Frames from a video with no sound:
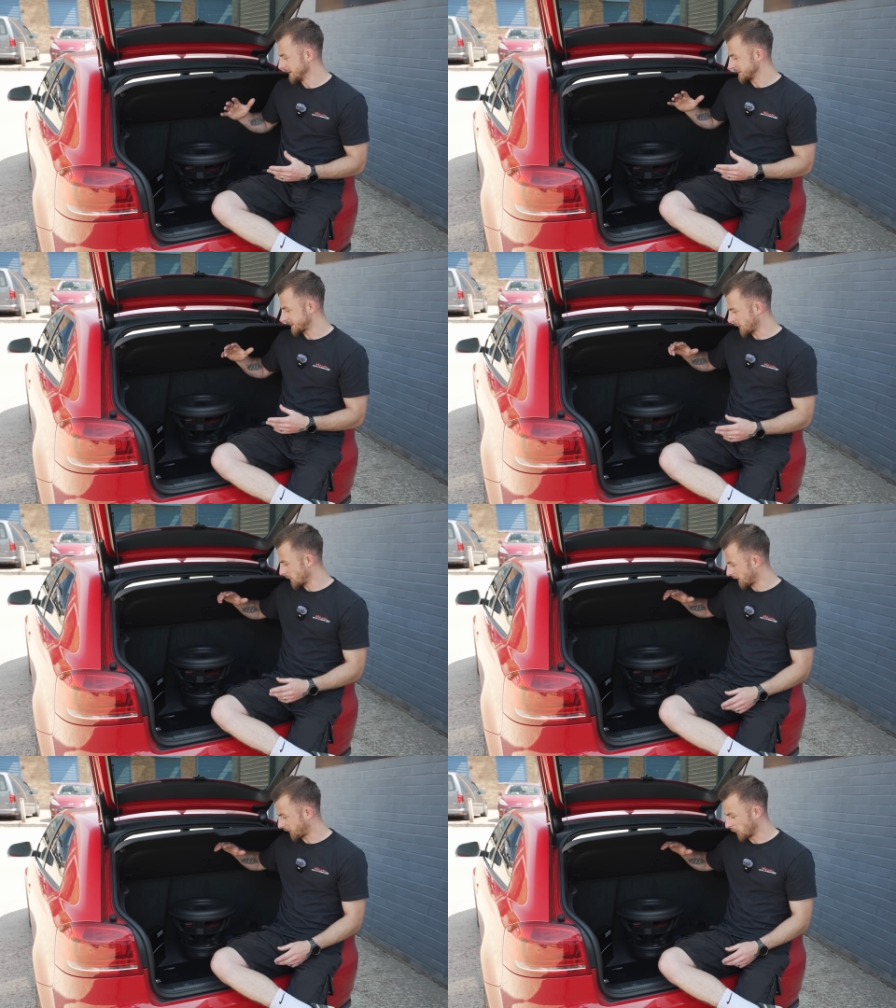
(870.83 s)
So
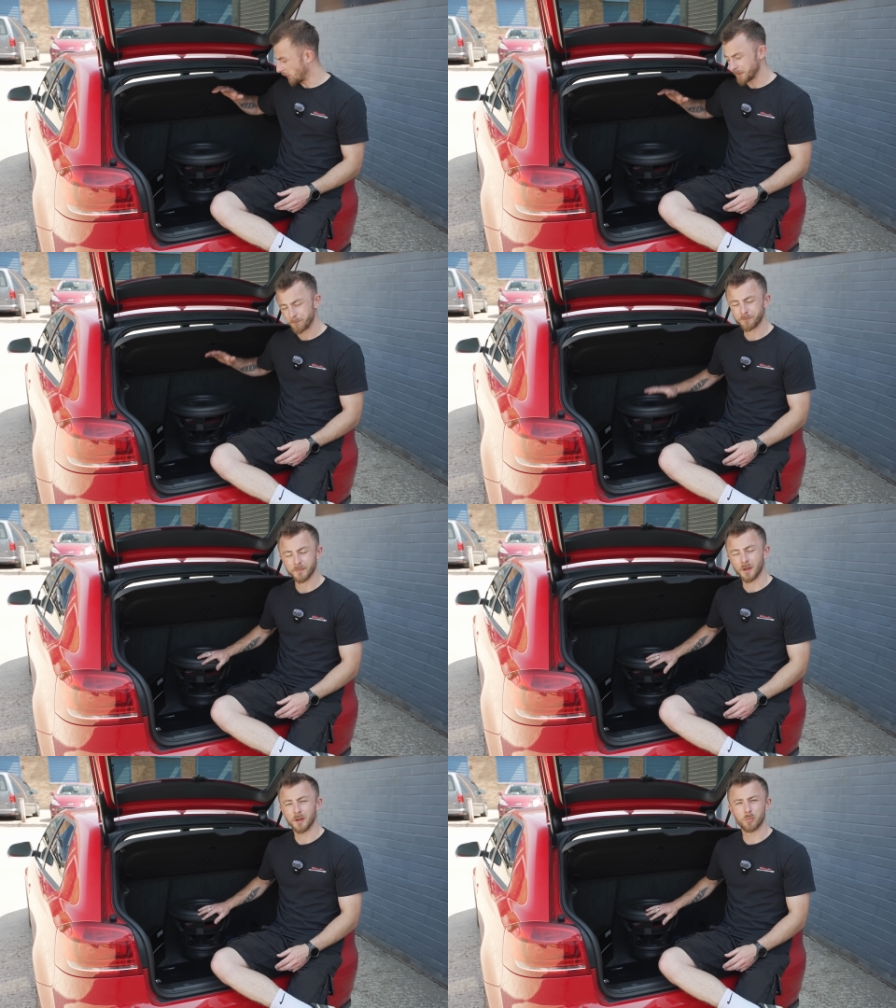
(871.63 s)
I thought
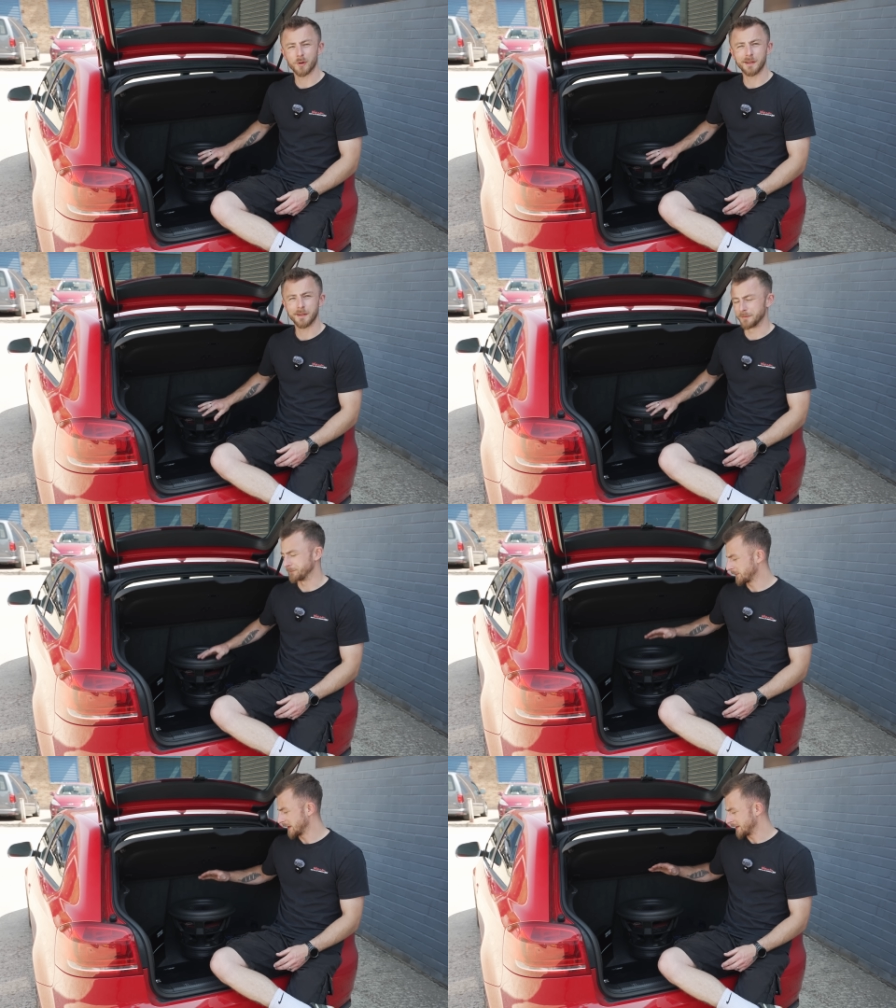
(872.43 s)
I'd bring it in.
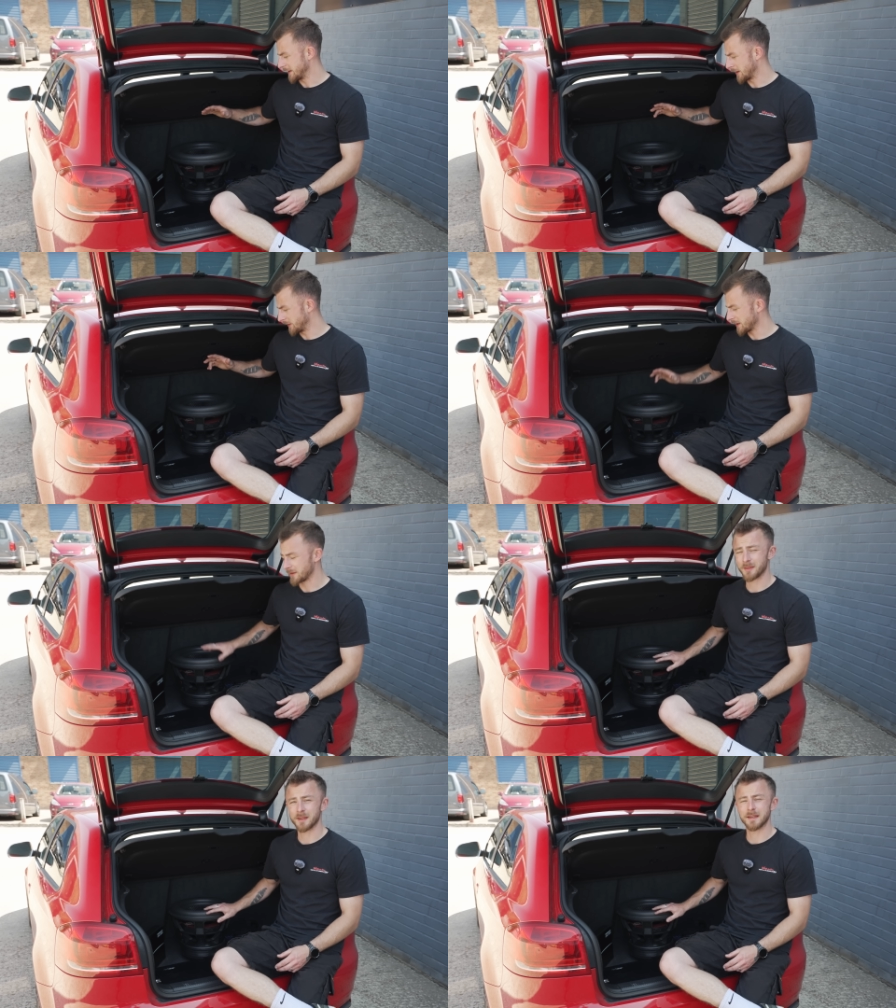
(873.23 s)
Now, the
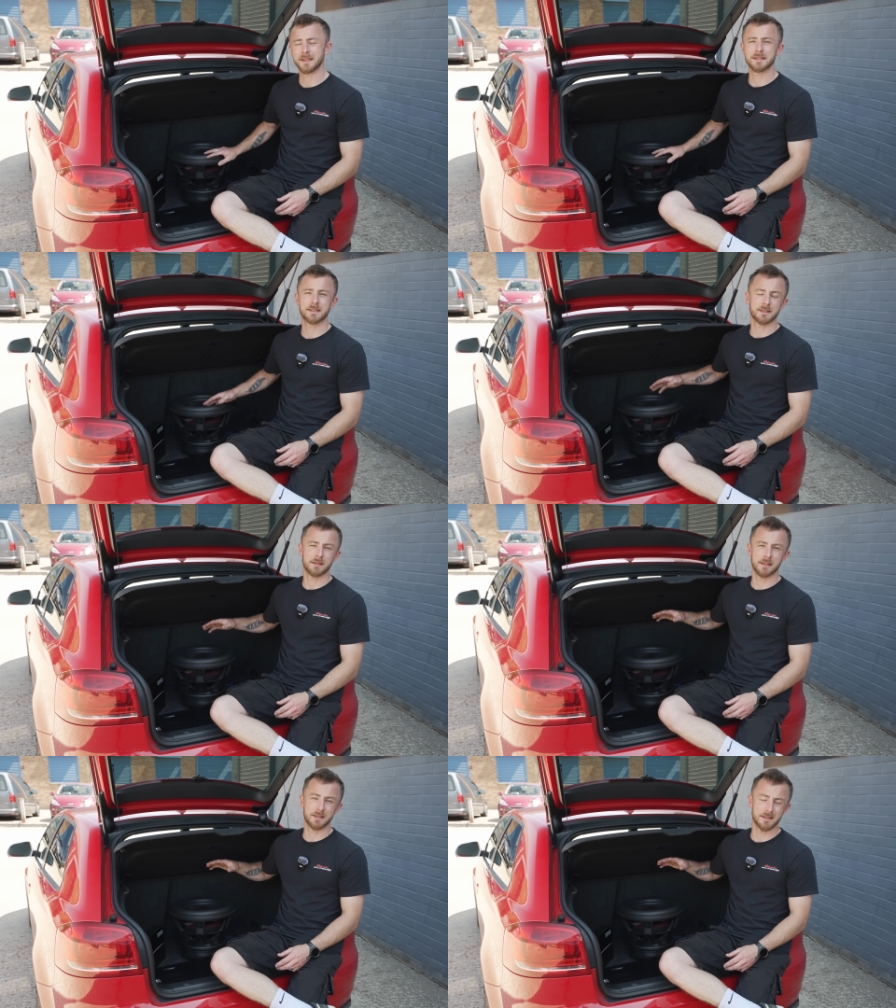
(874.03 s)
other thing is
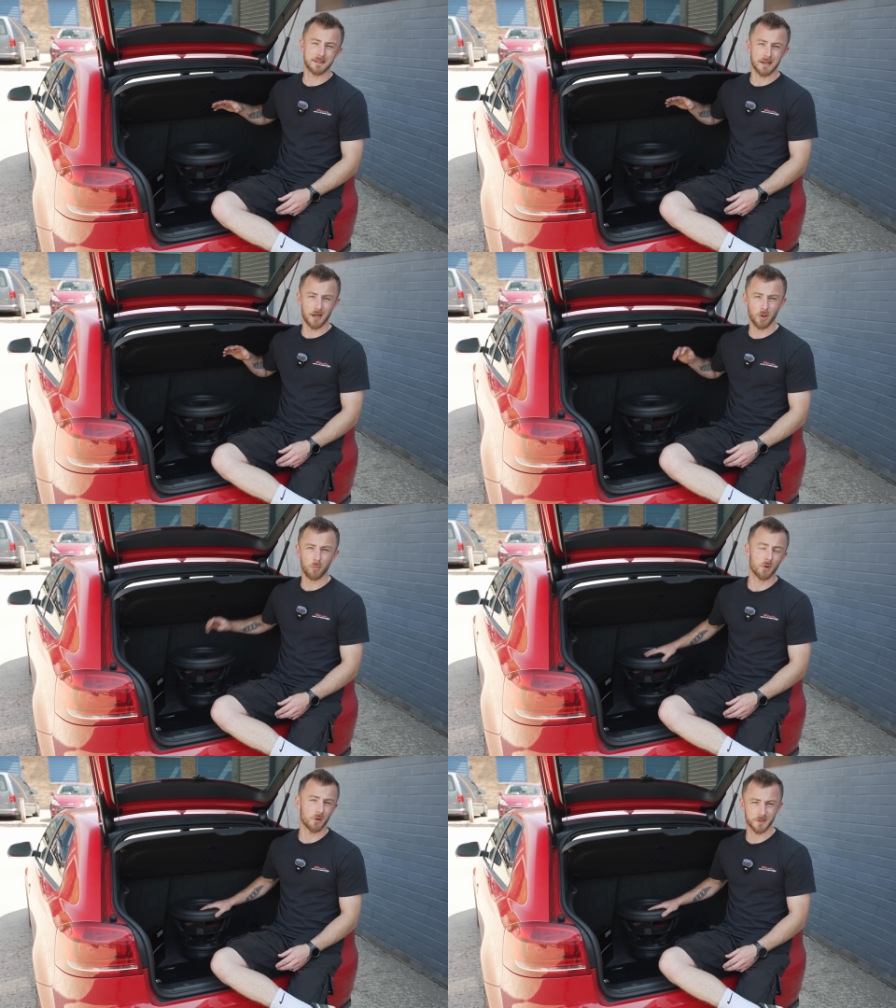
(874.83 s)
this is a lot
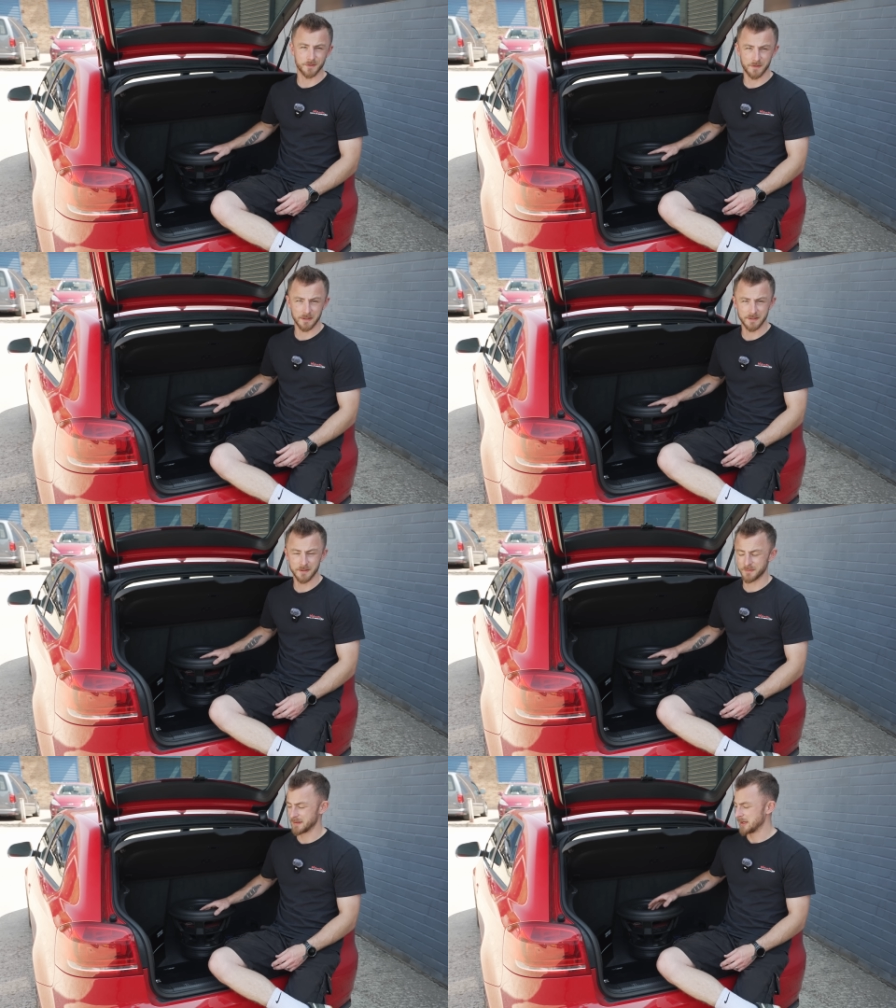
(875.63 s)
more cost
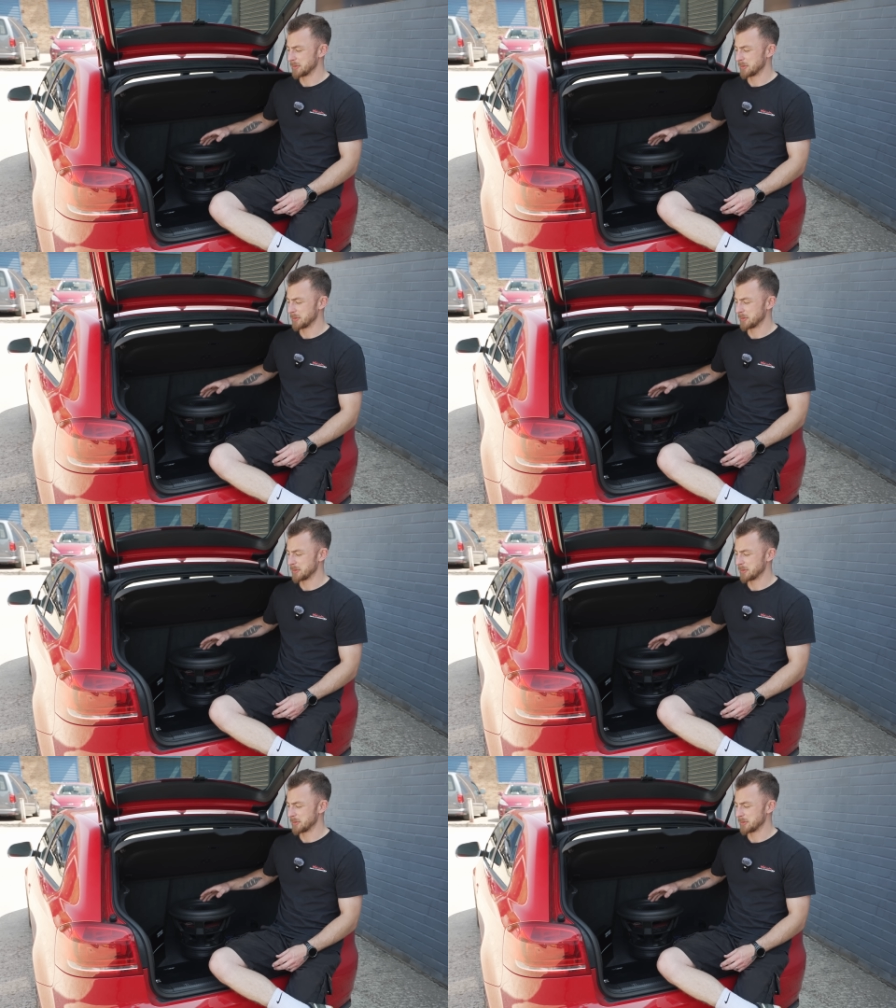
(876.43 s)
effective,